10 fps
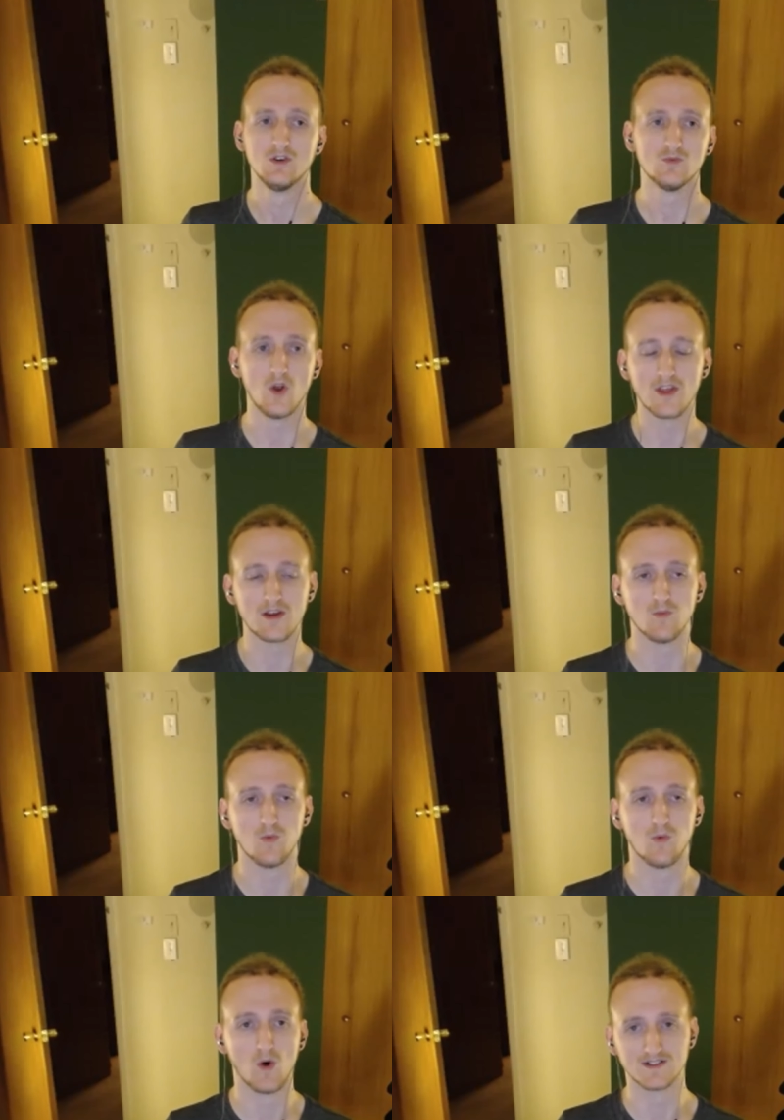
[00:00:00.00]
really
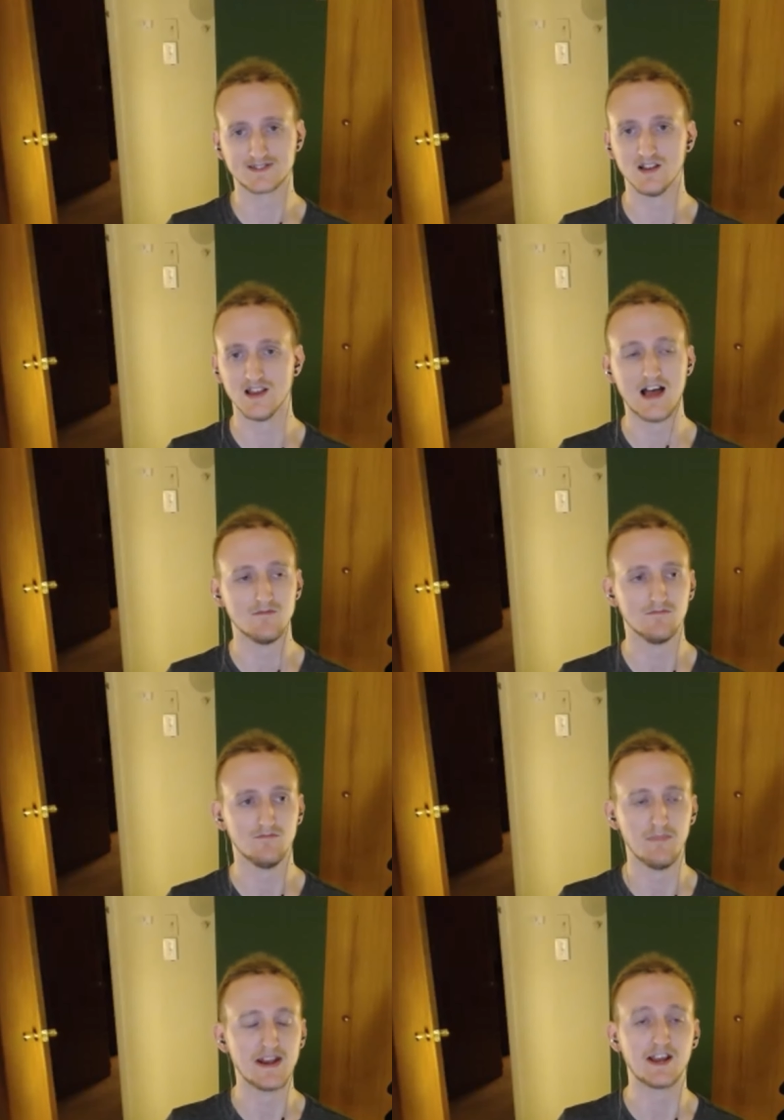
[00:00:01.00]
want to let
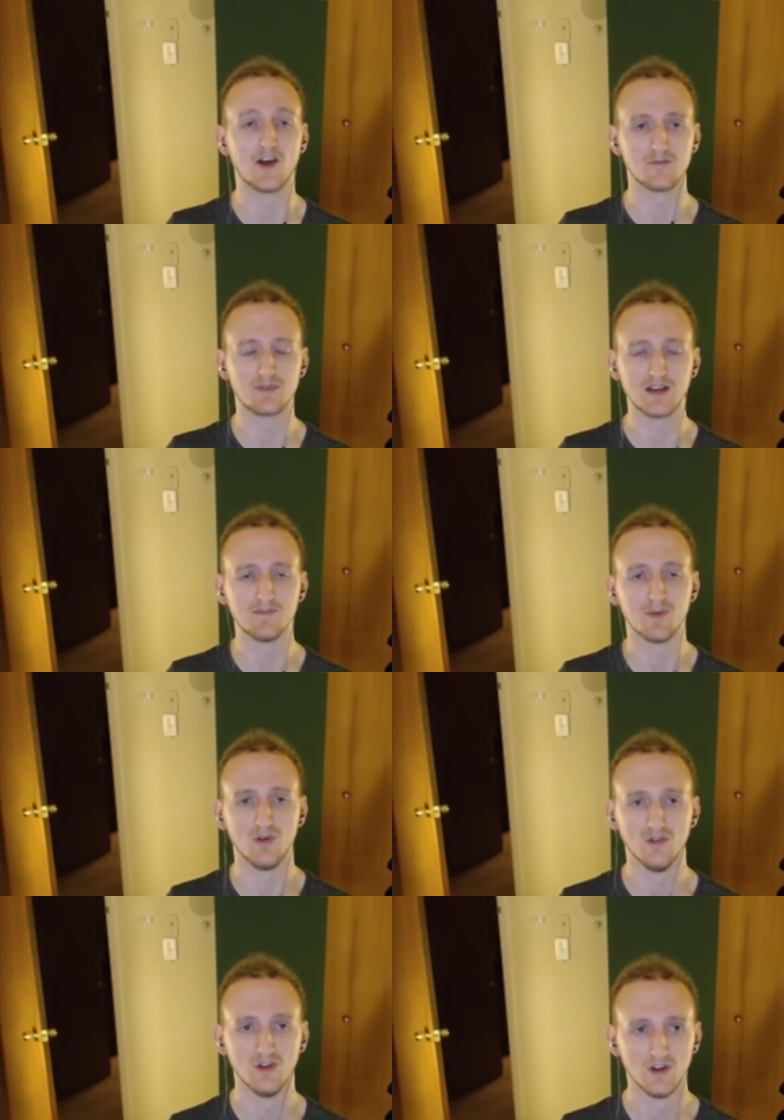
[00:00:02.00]
many other people